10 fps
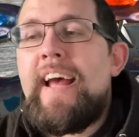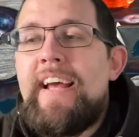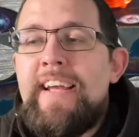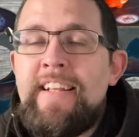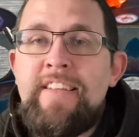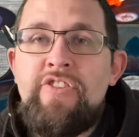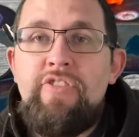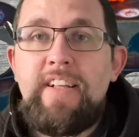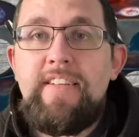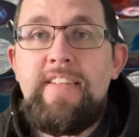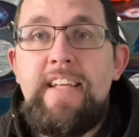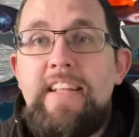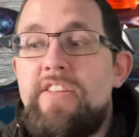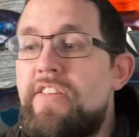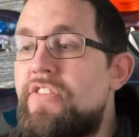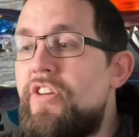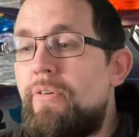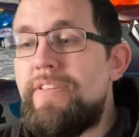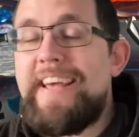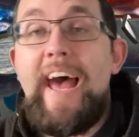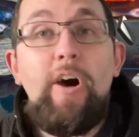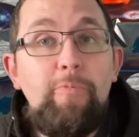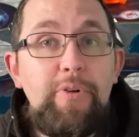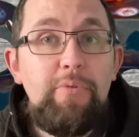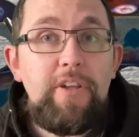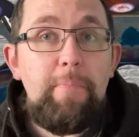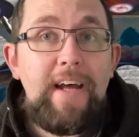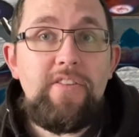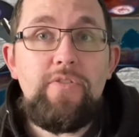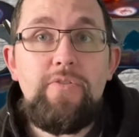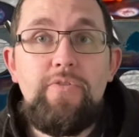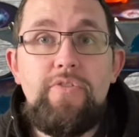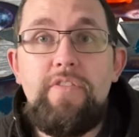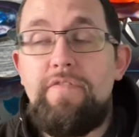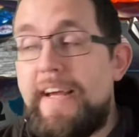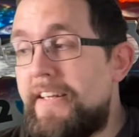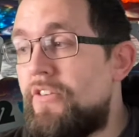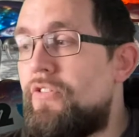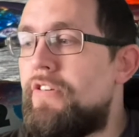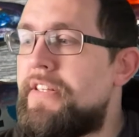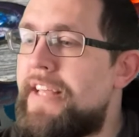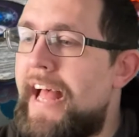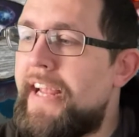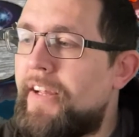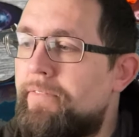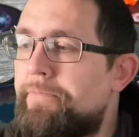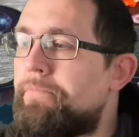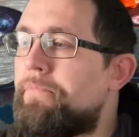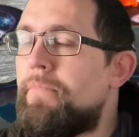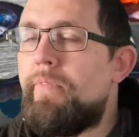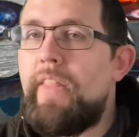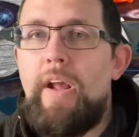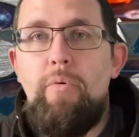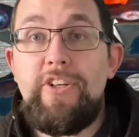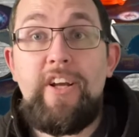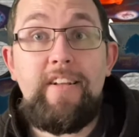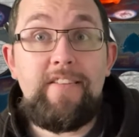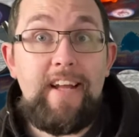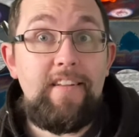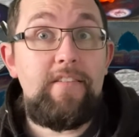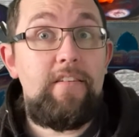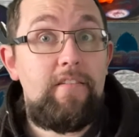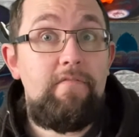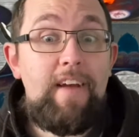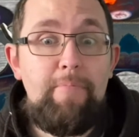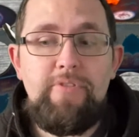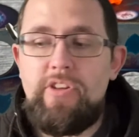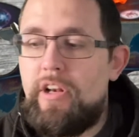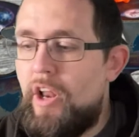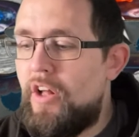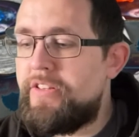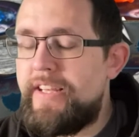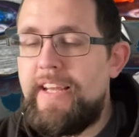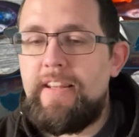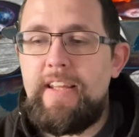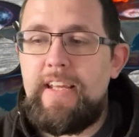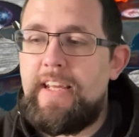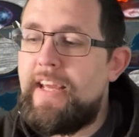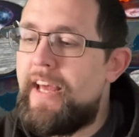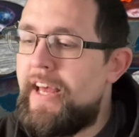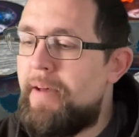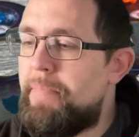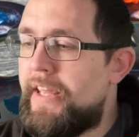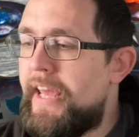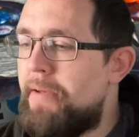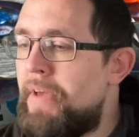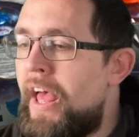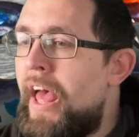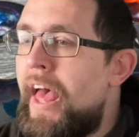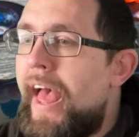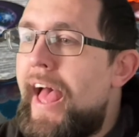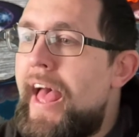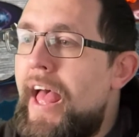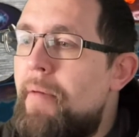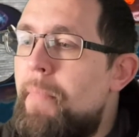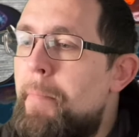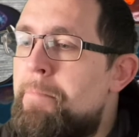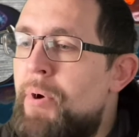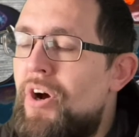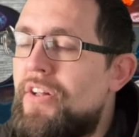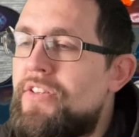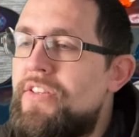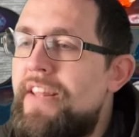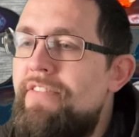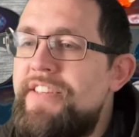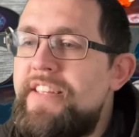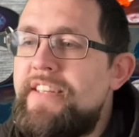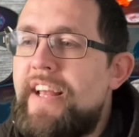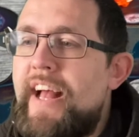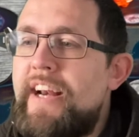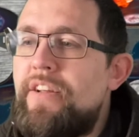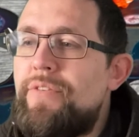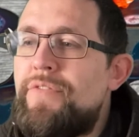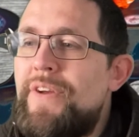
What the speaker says: in the strictest sense. There's no one to help you in the battles, defend or attack, which I understand happens a lot in the big game. But there is this kind of